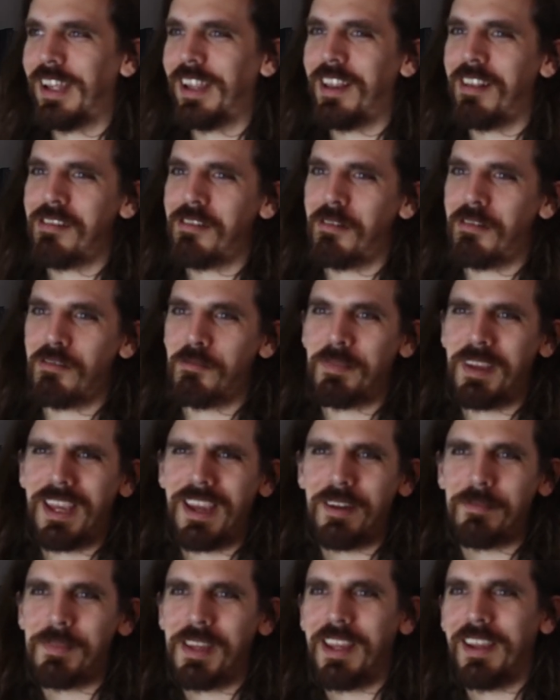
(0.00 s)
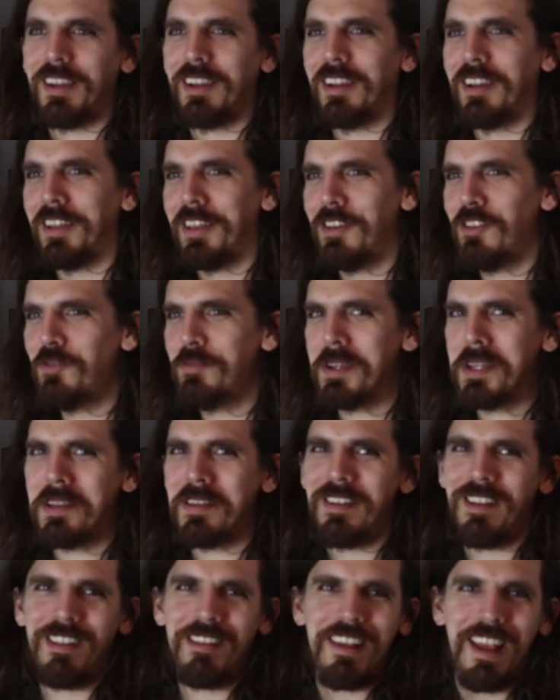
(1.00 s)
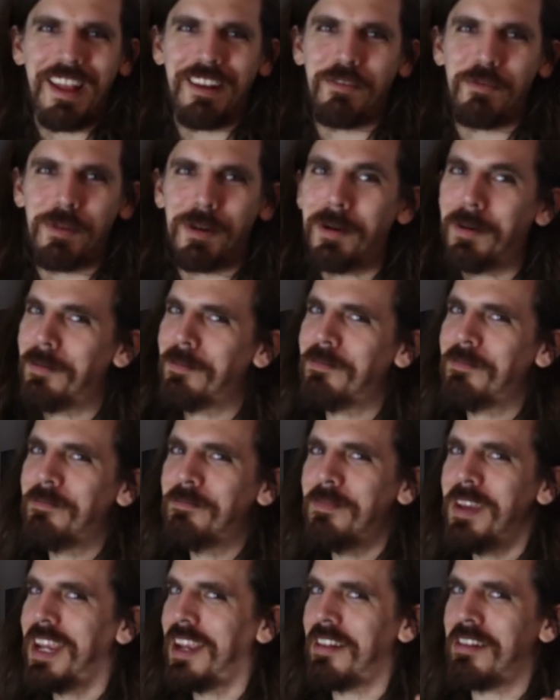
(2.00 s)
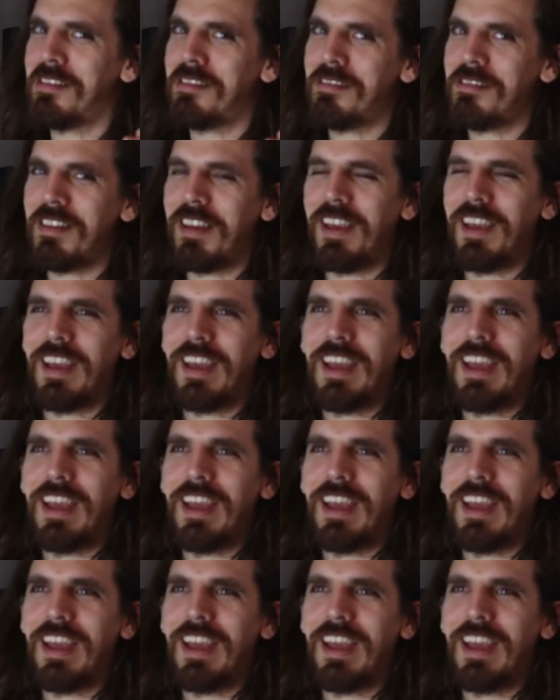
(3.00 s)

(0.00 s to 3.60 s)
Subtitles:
He's also becoming a human sandworm mix.